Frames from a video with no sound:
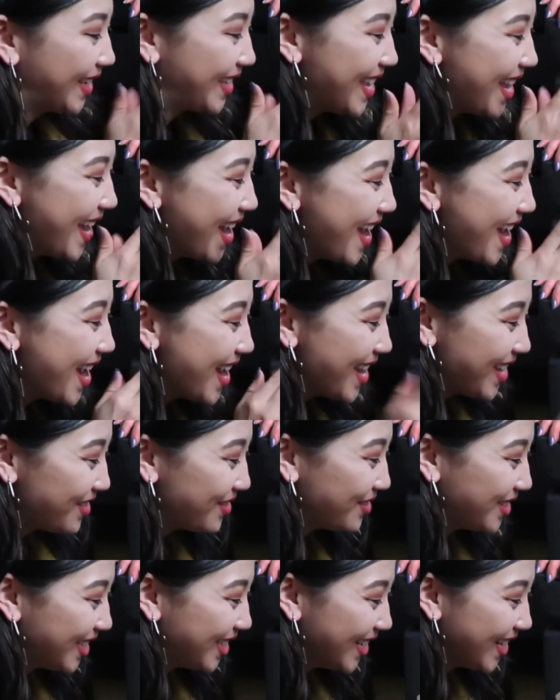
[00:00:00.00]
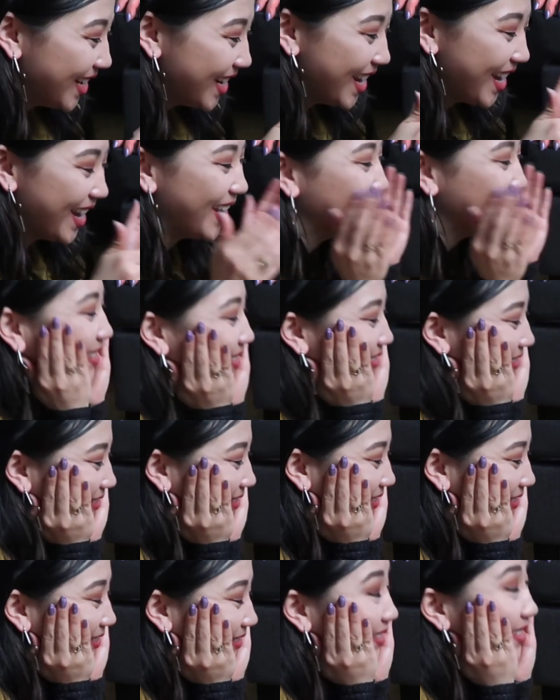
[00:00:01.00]
Yay, you did it!
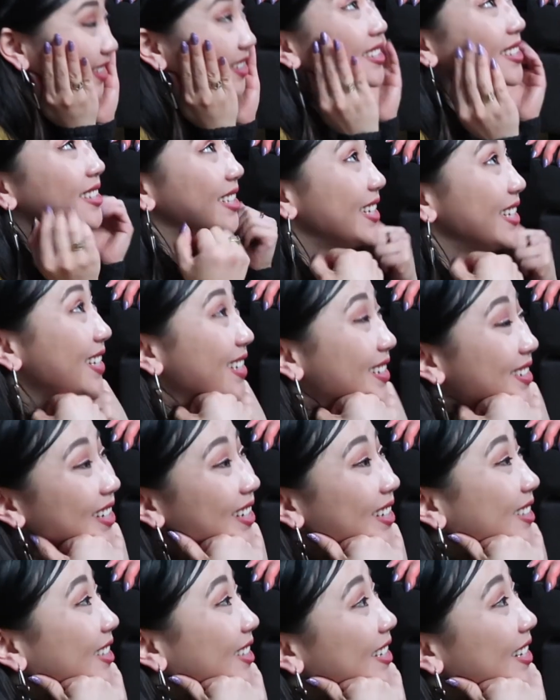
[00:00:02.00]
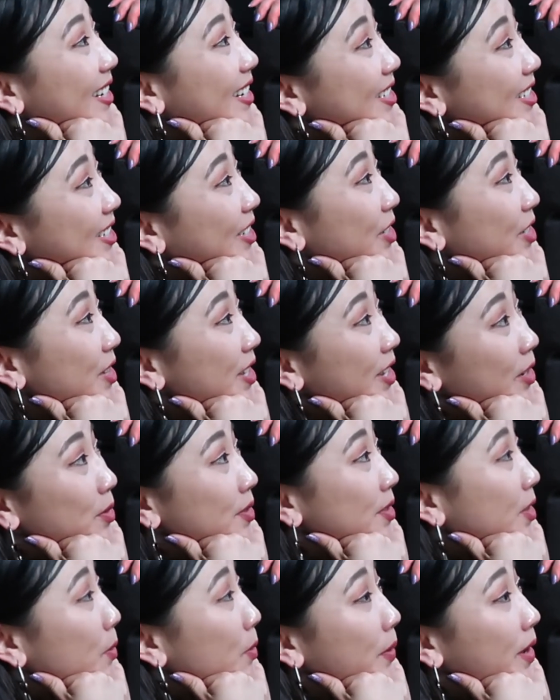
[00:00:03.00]
See, didn't I tell you that
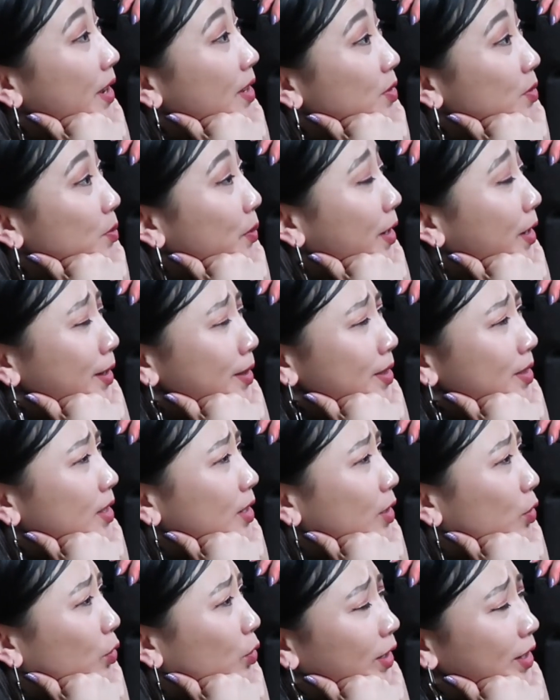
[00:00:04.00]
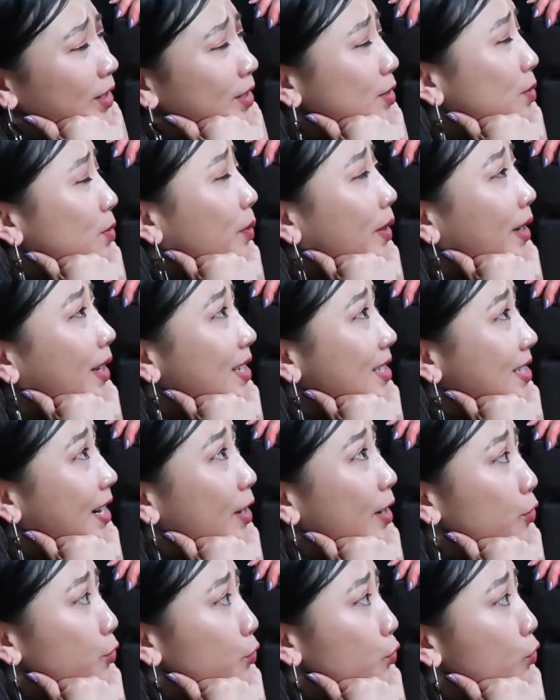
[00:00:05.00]
was the best way and the greatest way to
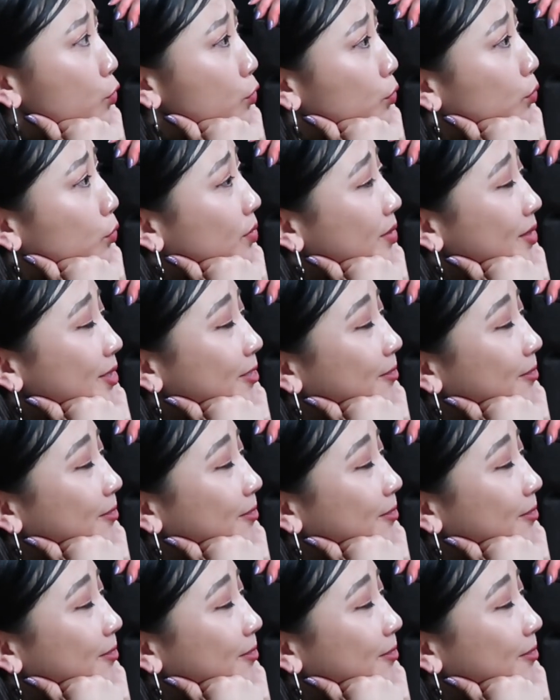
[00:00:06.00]
tie your shoes?